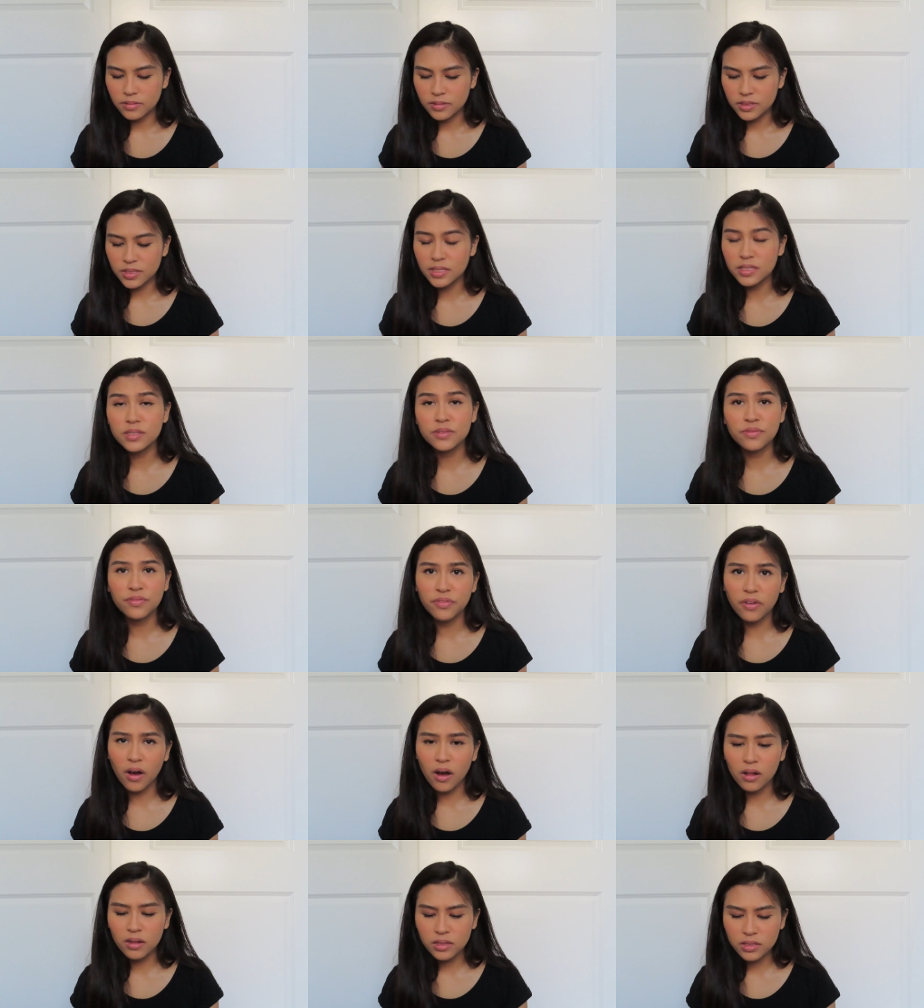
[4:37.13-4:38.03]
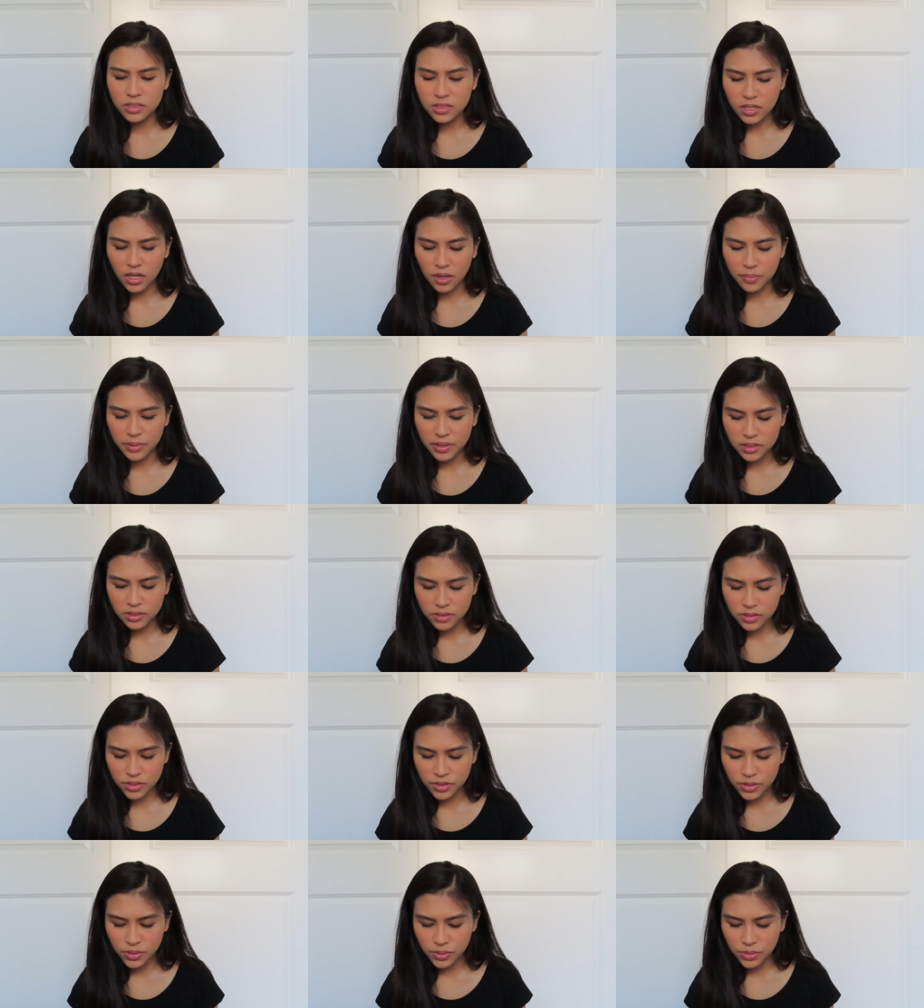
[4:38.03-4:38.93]
since fall is coming
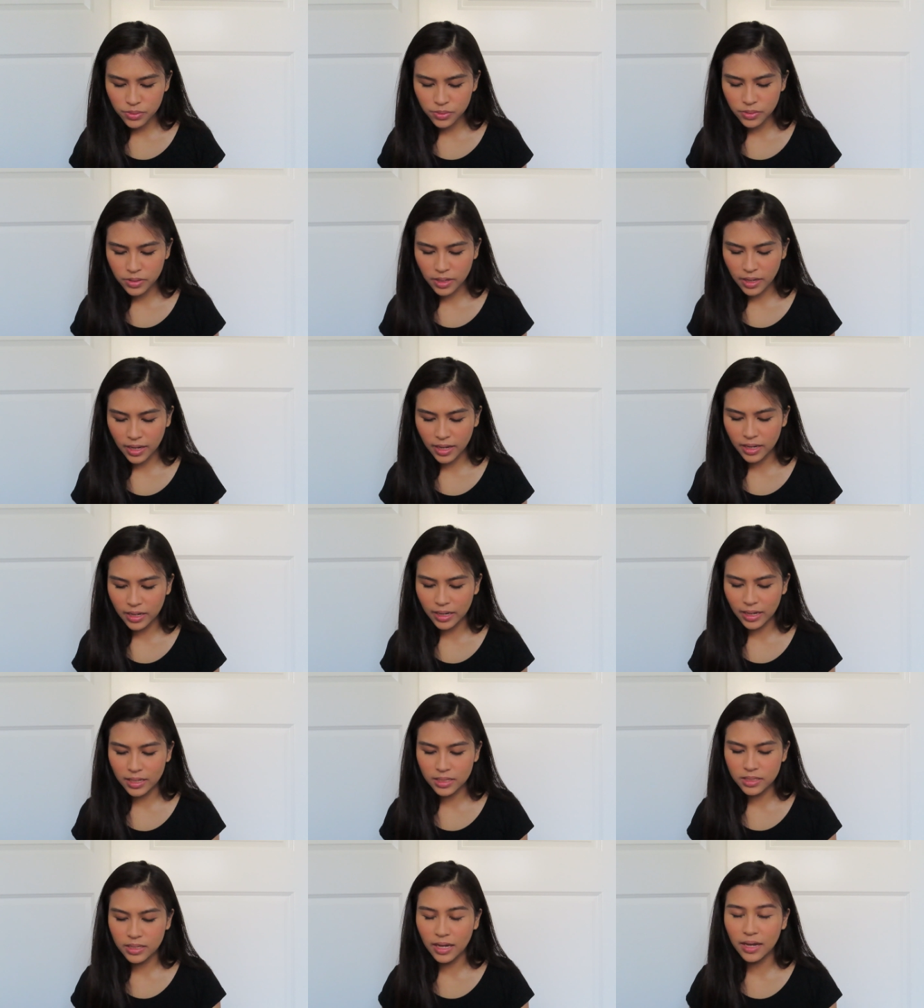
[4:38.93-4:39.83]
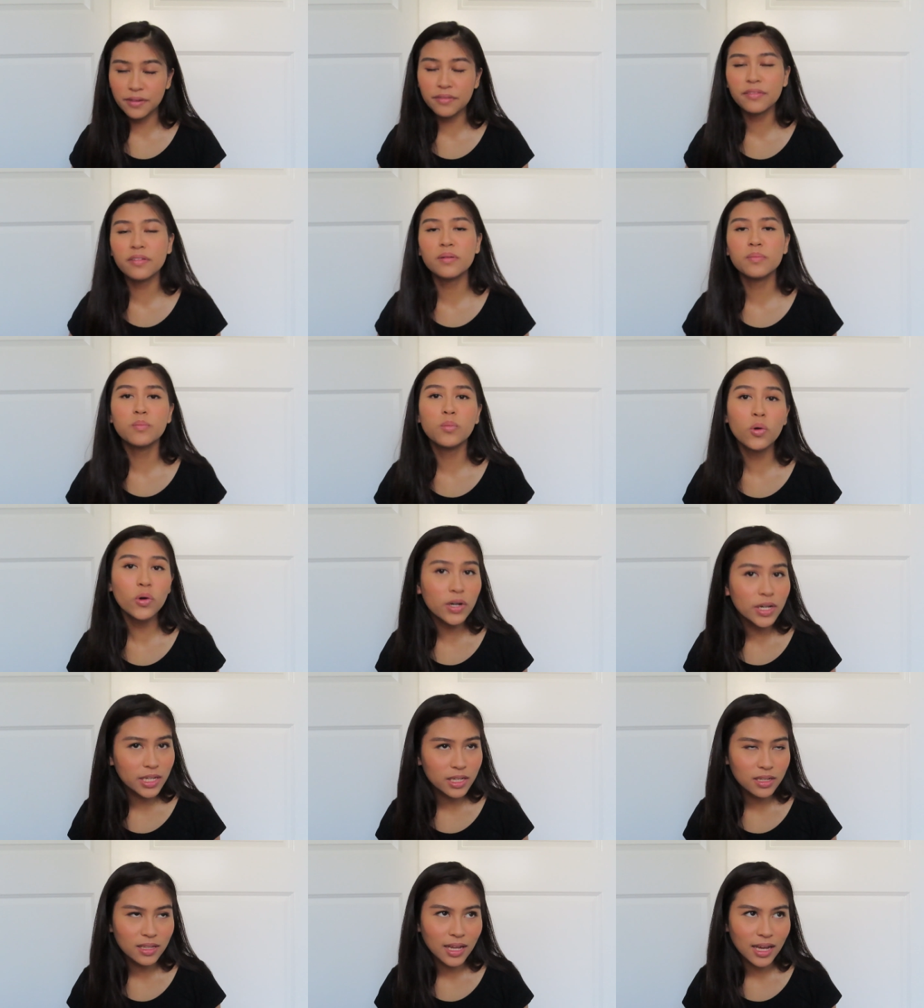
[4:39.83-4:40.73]
soon and I have
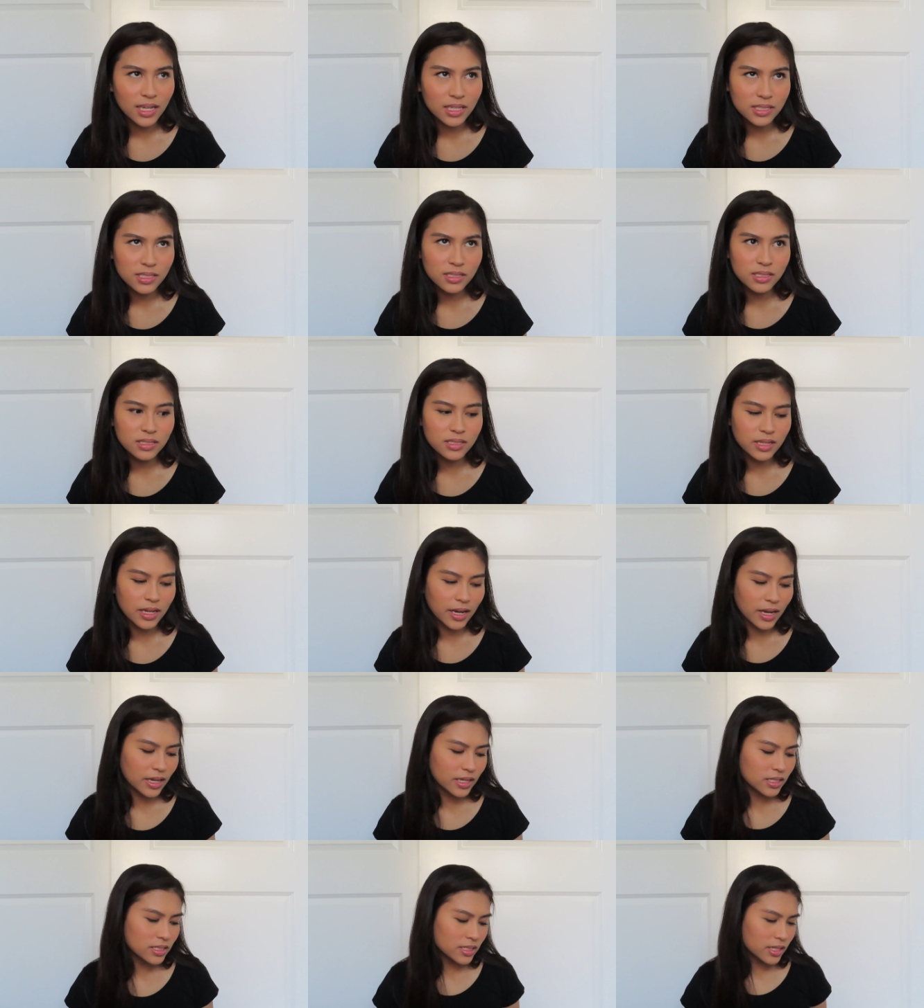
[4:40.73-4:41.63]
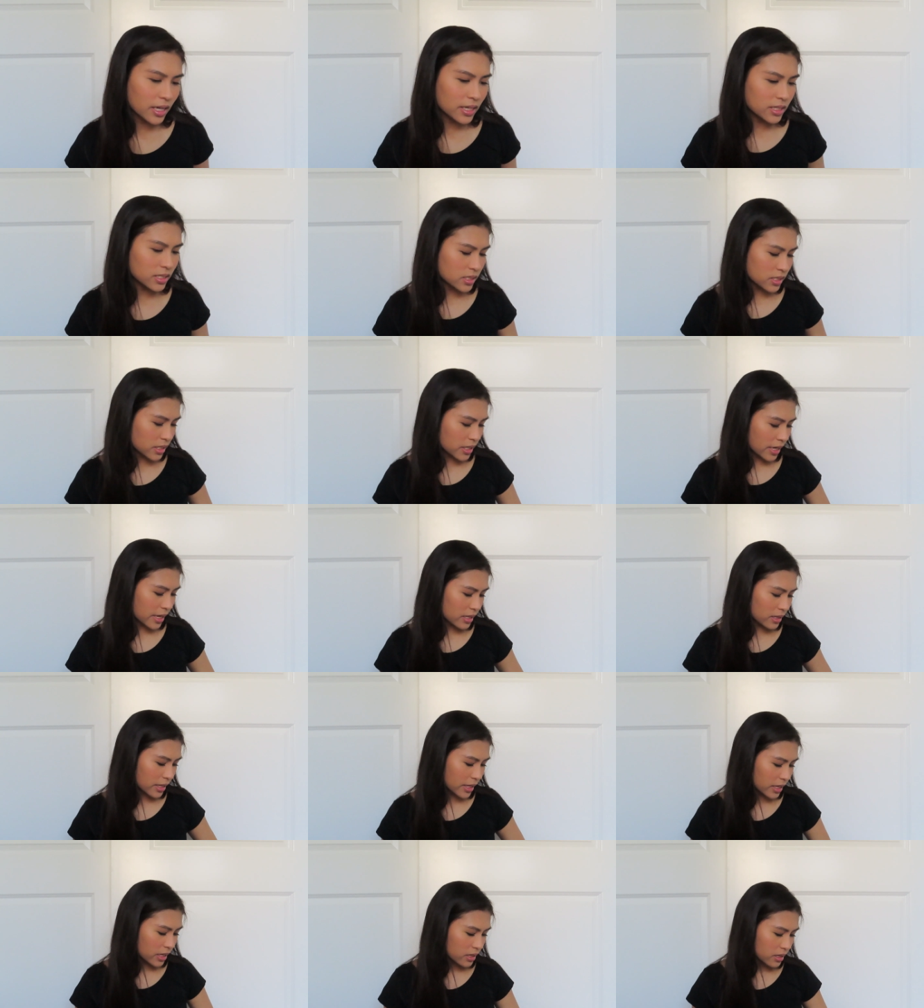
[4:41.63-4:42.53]
morning classes, I decided to
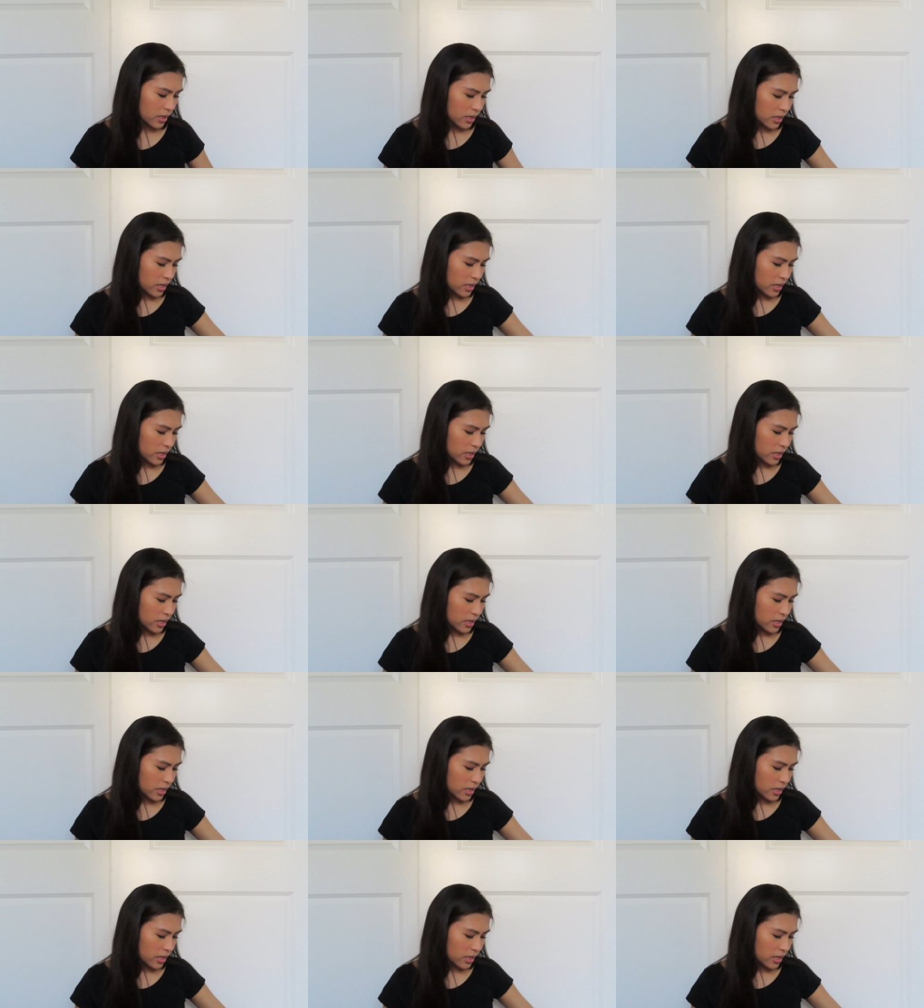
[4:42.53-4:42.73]
get like